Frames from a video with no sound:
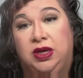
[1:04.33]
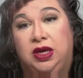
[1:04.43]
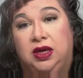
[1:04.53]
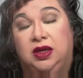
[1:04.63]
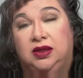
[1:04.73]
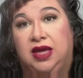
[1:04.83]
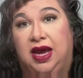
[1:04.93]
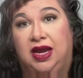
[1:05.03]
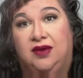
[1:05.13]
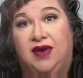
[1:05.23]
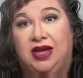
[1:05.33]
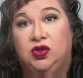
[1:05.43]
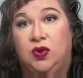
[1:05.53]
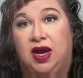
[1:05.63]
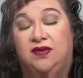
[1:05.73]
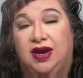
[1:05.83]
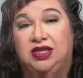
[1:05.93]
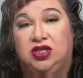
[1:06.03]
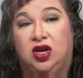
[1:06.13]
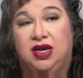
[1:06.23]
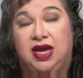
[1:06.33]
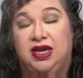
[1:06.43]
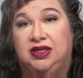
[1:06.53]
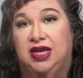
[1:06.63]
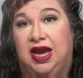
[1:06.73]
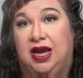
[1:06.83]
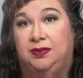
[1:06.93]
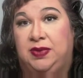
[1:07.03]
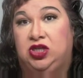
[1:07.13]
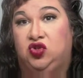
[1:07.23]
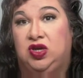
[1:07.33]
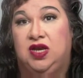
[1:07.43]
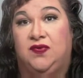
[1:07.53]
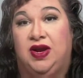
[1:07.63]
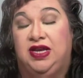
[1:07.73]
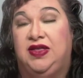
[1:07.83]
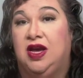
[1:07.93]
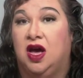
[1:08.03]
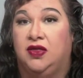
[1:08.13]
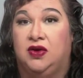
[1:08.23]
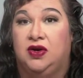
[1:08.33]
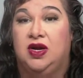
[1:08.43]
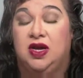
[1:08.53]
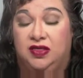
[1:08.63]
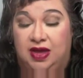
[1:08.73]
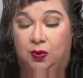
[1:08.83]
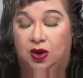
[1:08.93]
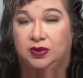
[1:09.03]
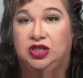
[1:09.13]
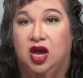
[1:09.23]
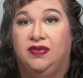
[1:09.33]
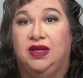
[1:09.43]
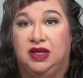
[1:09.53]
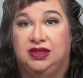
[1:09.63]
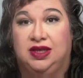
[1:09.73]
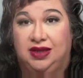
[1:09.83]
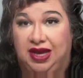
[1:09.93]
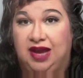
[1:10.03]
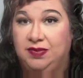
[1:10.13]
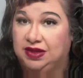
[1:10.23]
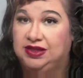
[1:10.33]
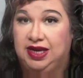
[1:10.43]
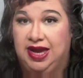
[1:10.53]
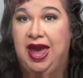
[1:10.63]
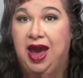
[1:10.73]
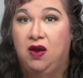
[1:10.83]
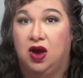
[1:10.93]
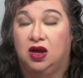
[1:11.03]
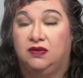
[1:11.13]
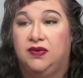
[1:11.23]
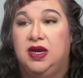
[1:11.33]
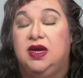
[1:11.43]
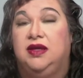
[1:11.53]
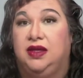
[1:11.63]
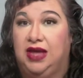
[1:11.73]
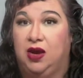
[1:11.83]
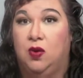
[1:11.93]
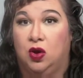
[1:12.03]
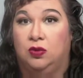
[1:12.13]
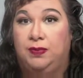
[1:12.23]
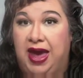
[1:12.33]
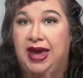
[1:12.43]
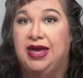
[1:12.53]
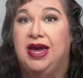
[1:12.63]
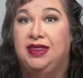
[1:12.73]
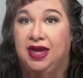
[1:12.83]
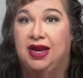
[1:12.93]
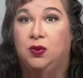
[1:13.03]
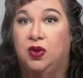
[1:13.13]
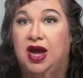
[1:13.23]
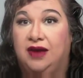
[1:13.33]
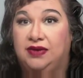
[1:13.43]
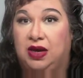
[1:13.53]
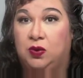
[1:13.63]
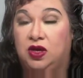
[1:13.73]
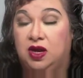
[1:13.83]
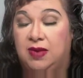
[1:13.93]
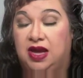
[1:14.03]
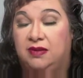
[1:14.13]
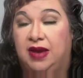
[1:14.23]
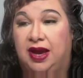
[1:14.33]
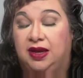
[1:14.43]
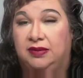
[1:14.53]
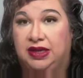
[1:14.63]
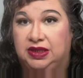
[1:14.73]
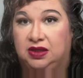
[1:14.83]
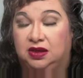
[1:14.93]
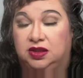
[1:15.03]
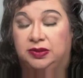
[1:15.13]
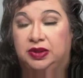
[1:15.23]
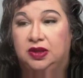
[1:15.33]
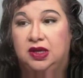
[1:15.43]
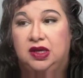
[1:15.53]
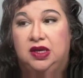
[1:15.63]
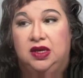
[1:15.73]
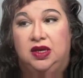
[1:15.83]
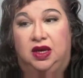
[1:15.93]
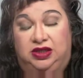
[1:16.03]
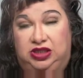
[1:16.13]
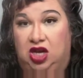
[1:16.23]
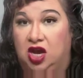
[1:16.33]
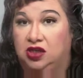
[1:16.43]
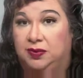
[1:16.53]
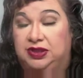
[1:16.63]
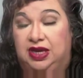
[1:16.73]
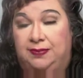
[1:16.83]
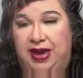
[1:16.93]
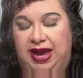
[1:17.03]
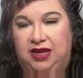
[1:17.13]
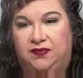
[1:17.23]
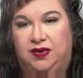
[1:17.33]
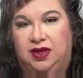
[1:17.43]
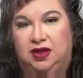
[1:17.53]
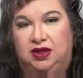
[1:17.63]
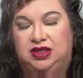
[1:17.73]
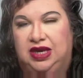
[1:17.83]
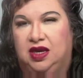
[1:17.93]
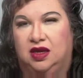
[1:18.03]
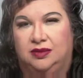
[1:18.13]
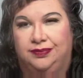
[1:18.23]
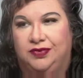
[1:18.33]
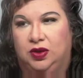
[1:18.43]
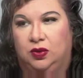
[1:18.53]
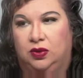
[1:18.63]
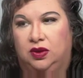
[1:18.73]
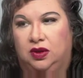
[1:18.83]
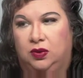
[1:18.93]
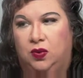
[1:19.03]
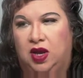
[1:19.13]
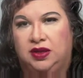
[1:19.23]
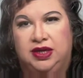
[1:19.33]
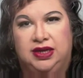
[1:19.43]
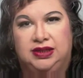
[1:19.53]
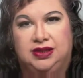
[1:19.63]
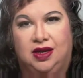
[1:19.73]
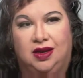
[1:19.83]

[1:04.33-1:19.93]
me that if I start getting into be treated for anything other than what was on the list that they gave me to take care of, that they won't pay it, and then I will come out of my deductible, as it's 100% paid for it's like a wellness,